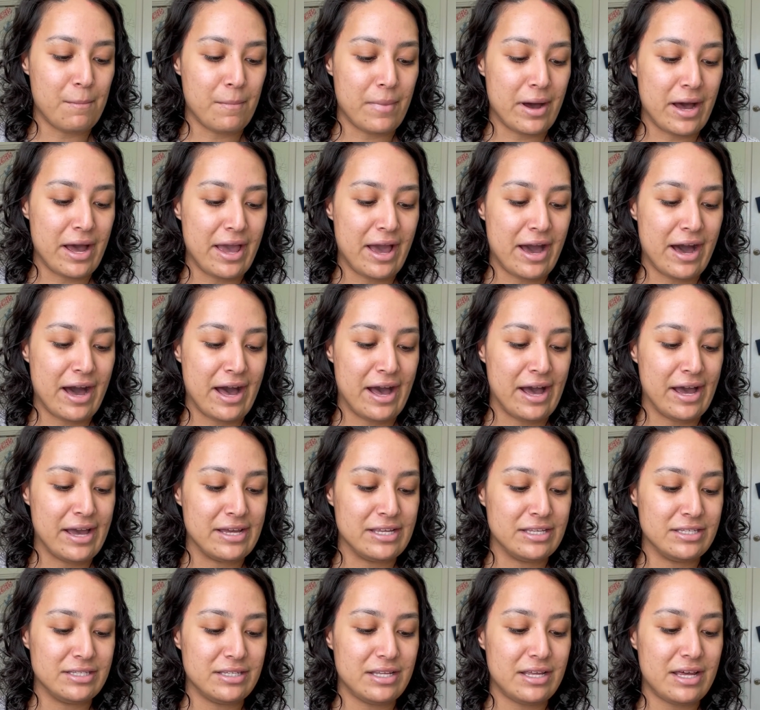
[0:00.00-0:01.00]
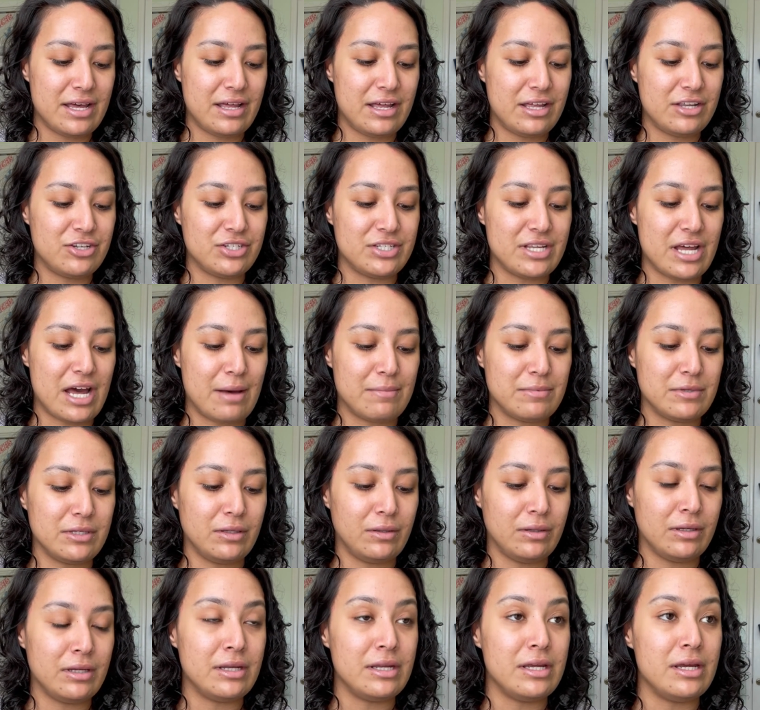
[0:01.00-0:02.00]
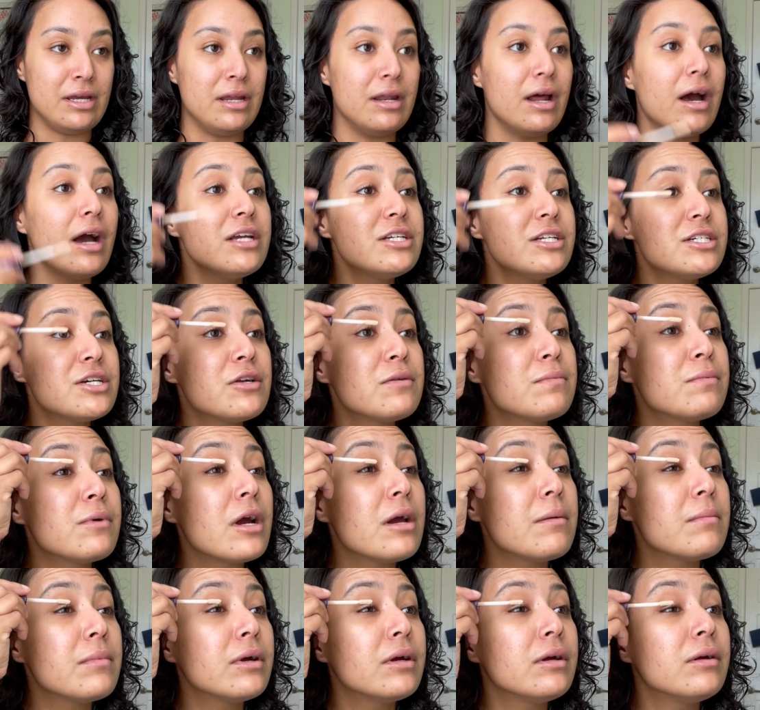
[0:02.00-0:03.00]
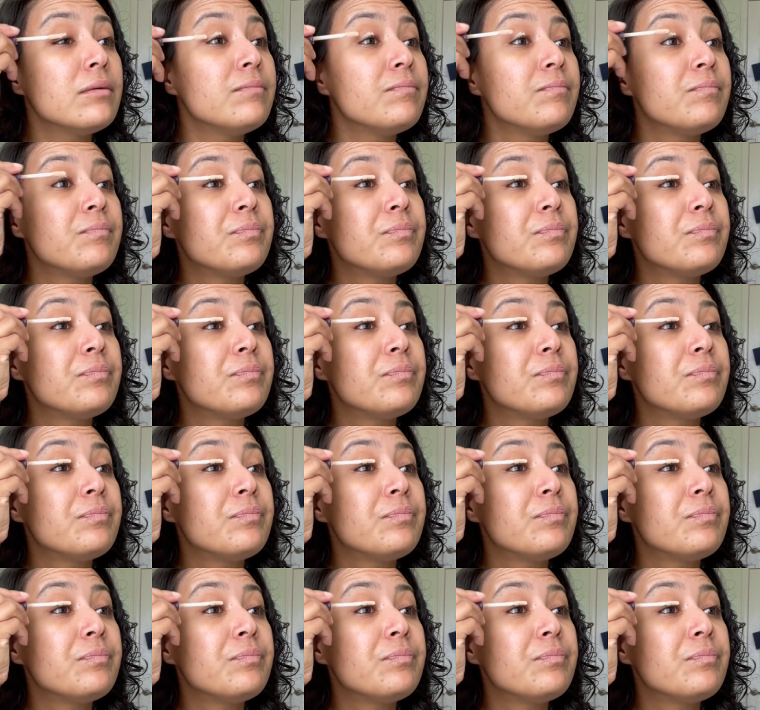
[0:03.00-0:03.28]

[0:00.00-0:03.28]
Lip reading: My eyes just absolutely need eyeshadow primer.